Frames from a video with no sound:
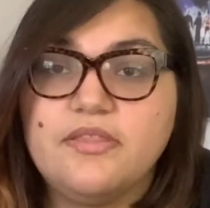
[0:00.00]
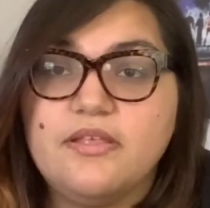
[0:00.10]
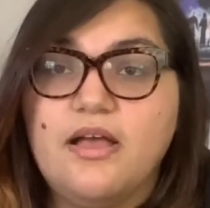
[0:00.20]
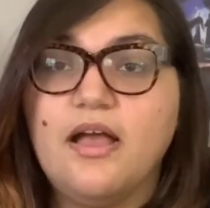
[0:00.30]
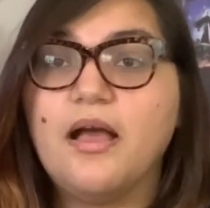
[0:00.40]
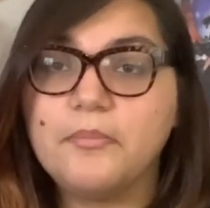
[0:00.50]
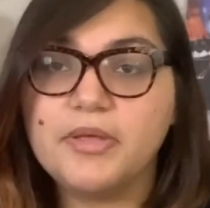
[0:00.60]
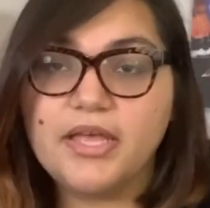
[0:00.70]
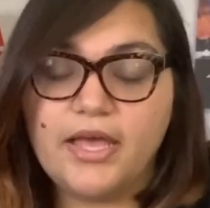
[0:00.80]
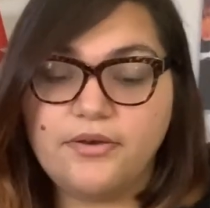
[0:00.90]

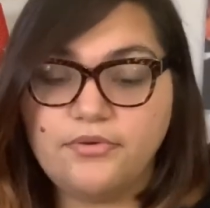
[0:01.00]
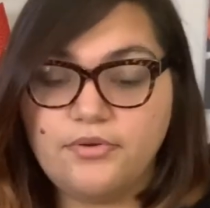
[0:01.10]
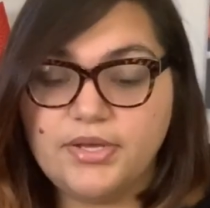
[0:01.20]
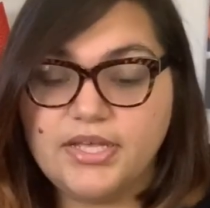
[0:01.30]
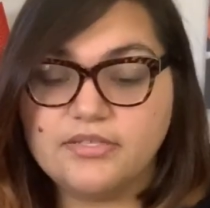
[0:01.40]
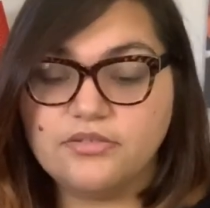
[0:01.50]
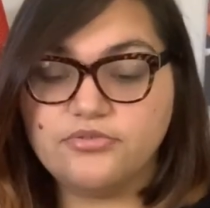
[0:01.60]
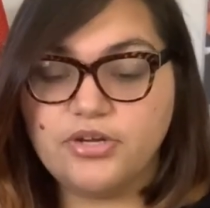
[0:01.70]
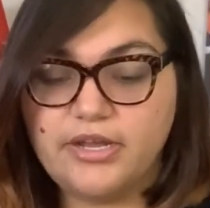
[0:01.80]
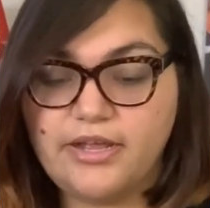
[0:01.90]
I don't know. I guess I'll
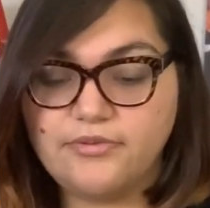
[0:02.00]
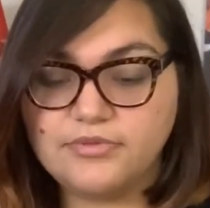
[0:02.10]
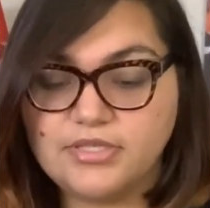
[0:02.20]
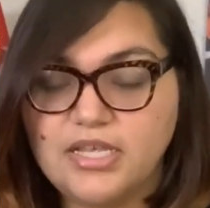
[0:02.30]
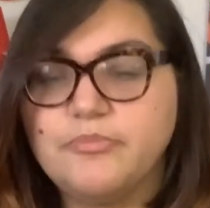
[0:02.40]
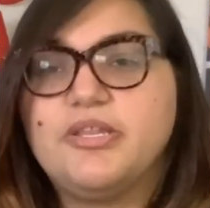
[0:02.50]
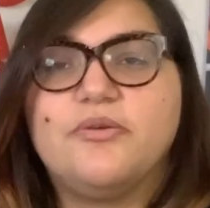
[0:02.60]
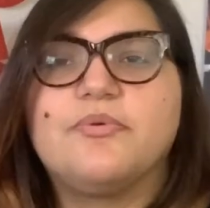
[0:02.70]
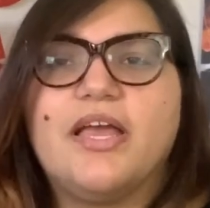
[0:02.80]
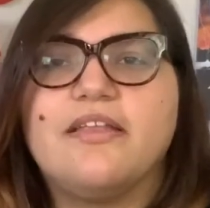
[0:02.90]
try it out and see. I mean,
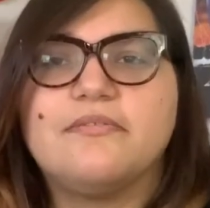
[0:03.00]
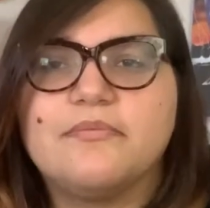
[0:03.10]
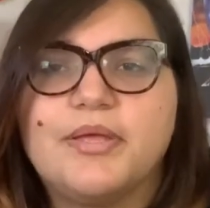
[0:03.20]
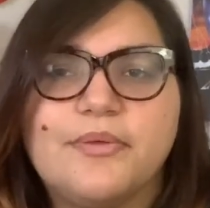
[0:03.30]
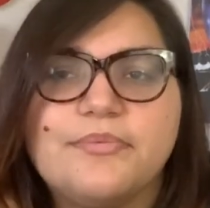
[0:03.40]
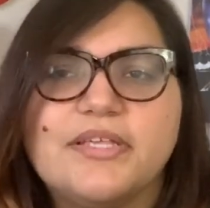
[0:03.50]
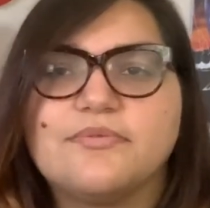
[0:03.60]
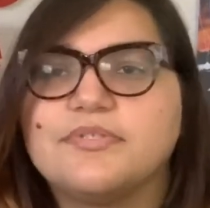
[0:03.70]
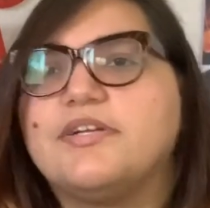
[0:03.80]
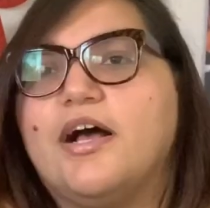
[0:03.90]
this
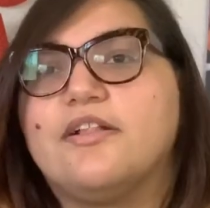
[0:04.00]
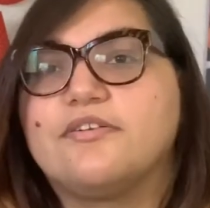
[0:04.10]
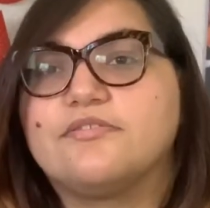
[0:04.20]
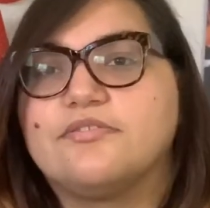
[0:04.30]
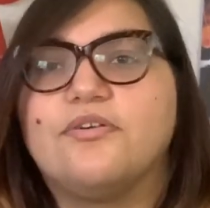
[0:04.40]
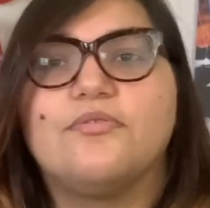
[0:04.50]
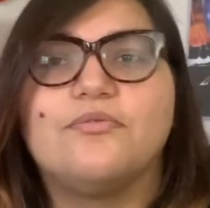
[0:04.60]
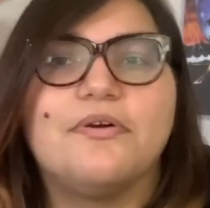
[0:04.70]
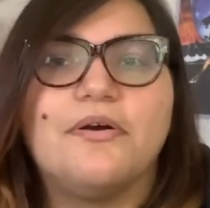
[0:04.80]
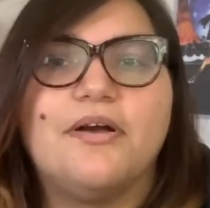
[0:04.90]
was $1,
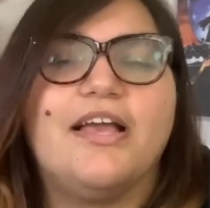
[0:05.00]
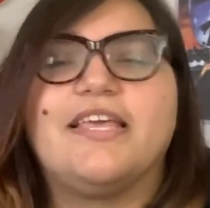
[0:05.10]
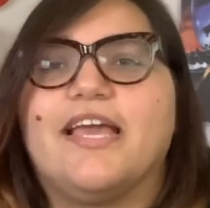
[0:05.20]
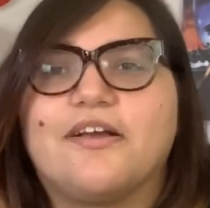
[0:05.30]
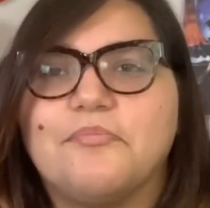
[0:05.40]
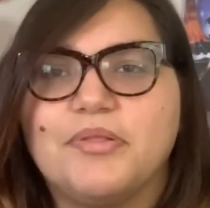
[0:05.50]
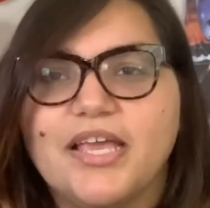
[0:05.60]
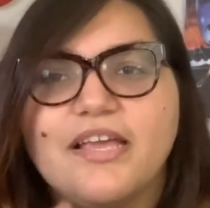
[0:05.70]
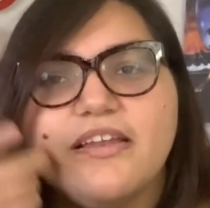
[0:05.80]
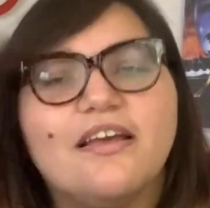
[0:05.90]
so I can't
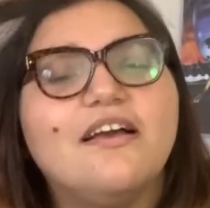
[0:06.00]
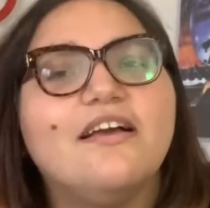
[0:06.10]
complain